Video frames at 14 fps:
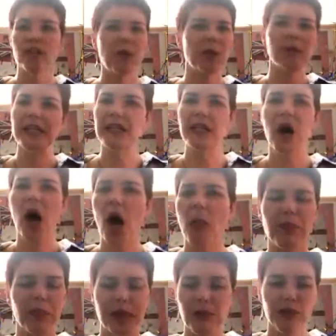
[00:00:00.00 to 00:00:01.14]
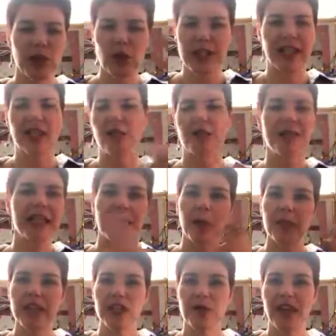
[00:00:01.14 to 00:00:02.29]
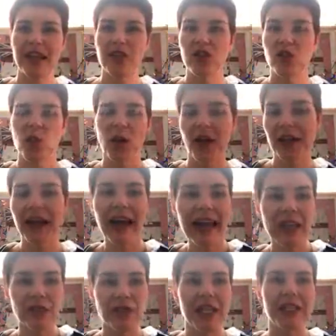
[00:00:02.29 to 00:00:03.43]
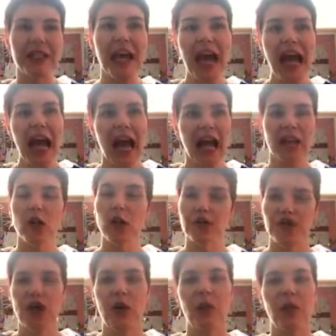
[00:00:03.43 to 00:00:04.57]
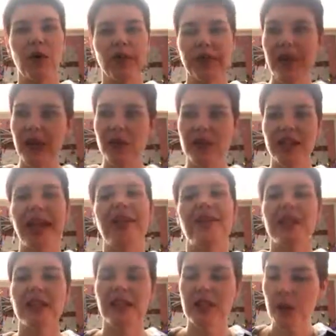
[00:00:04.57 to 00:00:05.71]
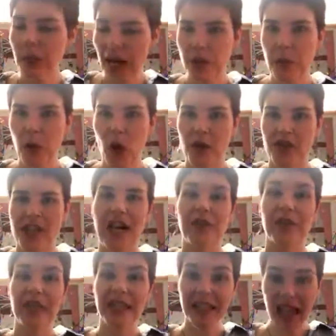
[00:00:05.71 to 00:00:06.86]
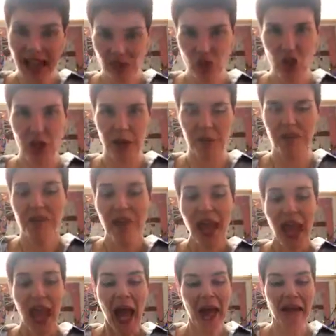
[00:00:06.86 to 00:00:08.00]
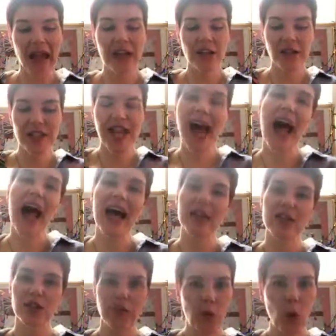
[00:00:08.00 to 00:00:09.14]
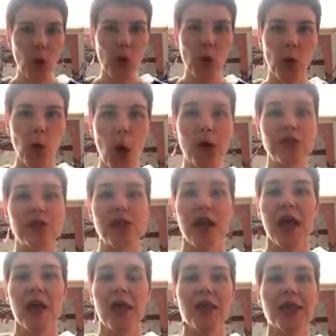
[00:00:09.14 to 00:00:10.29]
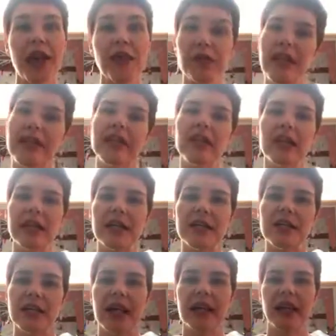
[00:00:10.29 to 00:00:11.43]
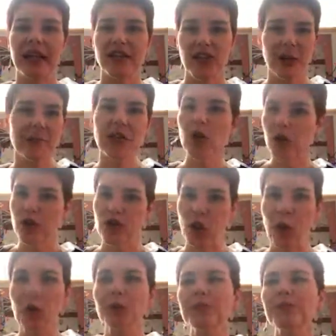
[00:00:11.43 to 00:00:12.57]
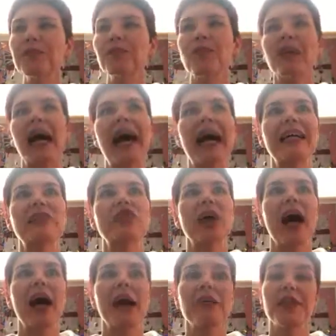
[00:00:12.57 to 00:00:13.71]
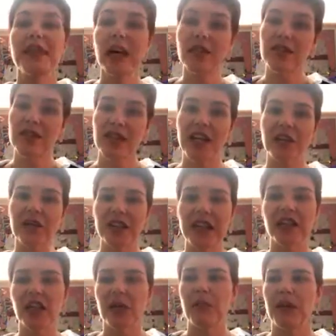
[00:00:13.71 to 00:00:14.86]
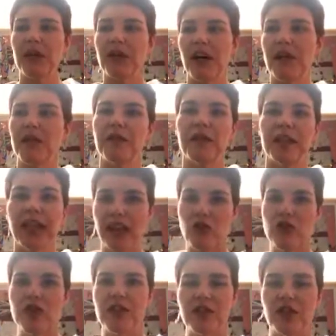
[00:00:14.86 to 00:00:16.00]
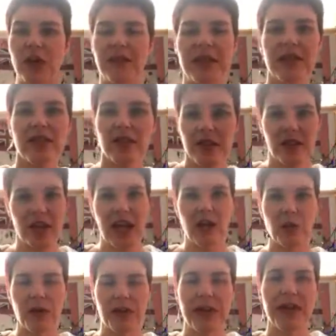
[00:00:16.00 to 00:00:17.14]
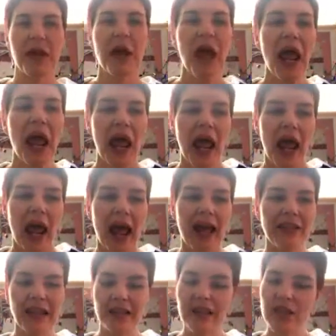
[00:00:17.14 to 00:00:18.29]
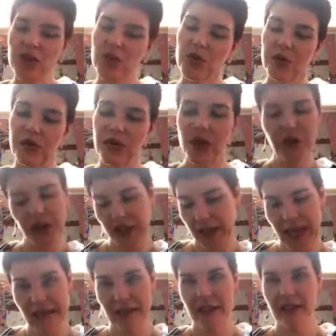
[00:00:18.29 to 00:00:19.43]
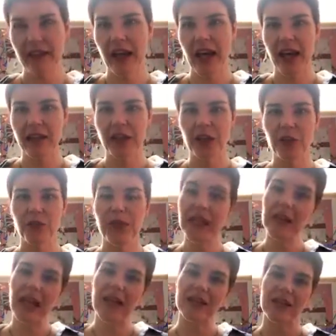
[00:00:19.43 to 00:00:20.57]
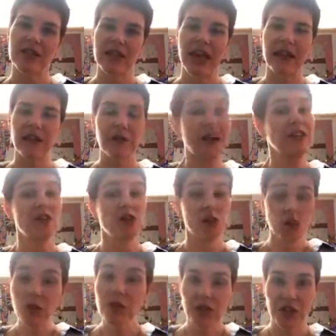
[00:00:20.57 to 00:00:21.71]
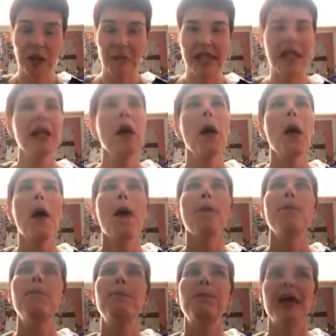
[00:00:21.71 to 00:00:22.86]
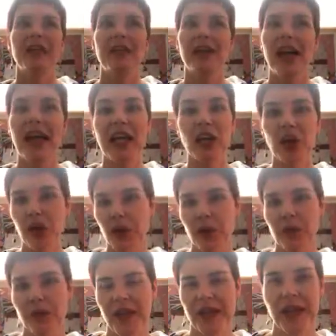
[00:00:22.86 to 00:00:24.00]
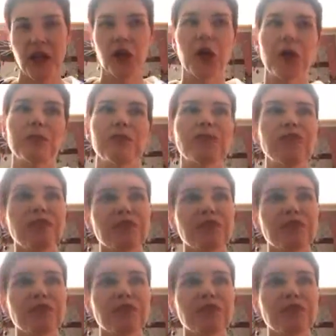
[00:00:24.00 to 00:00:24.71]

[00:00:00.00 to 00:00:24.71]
been beaten up, he looks like he's been beaten up, his face is all kind of caved in, he looks terrible, and he kind of staggers in, and he's about to pass out, and they catch him, and out of his hands fall what they think is like a dummy or a doll, and the youngest son of the innkeeper kind of catches this dummy and sits down with it, and then he's sort of looking at it, and he realizes that in fact it's not a dummy, but a girl, a young girl.